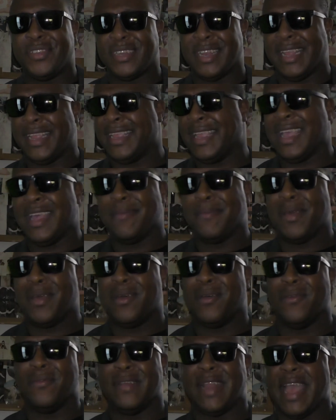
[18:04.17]
Like, come
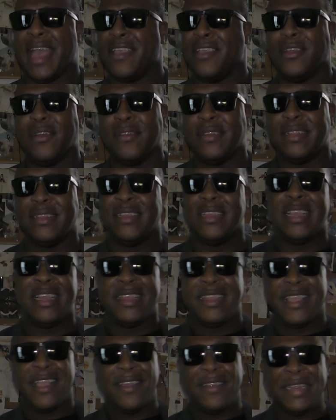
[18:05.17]
on now.
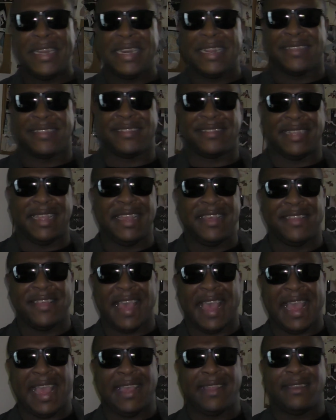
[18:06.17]
Y'all need to see
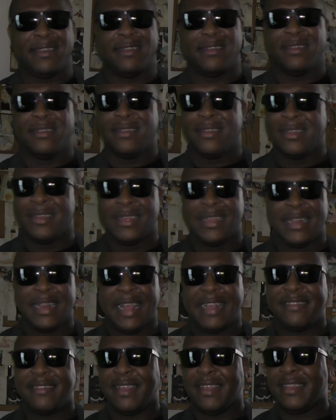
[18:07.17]
that.
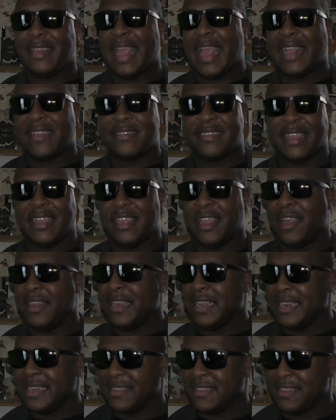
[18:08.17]
That's the last thing y'all
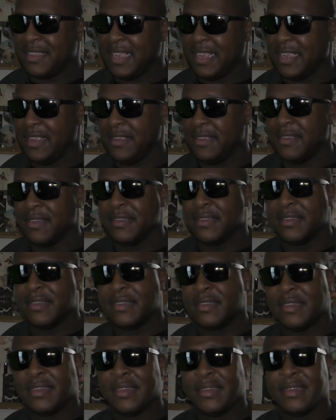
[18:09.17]
need to see.
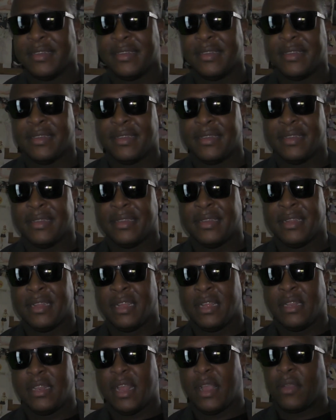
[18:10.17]

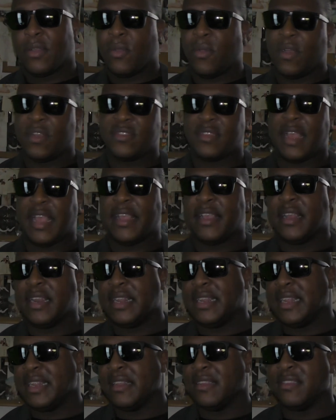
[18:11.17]
Now, of course, I could
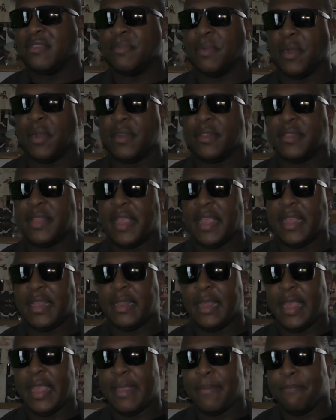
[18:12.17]
have did the smart thing,
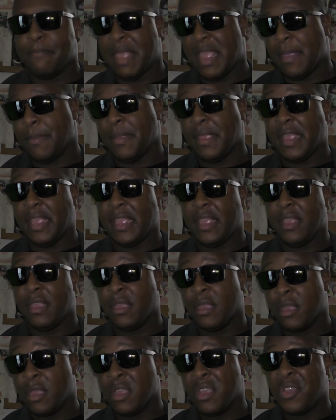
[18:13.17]
like maybe
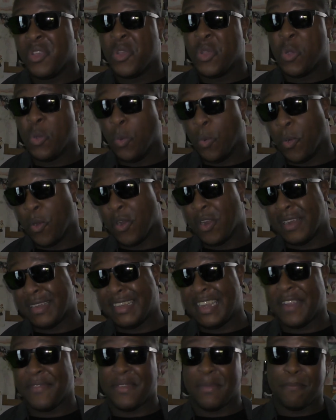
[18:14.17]
wear a
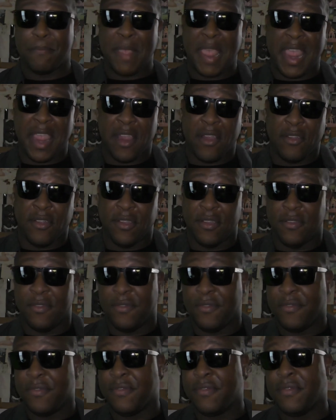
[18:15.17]
different pair
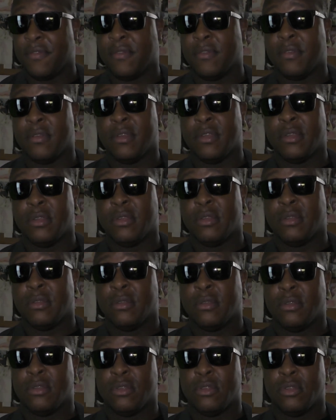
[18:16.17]
of
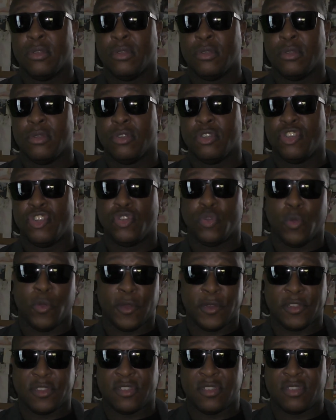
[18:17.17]

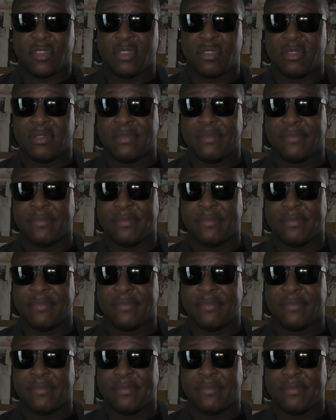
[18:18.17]
shorts.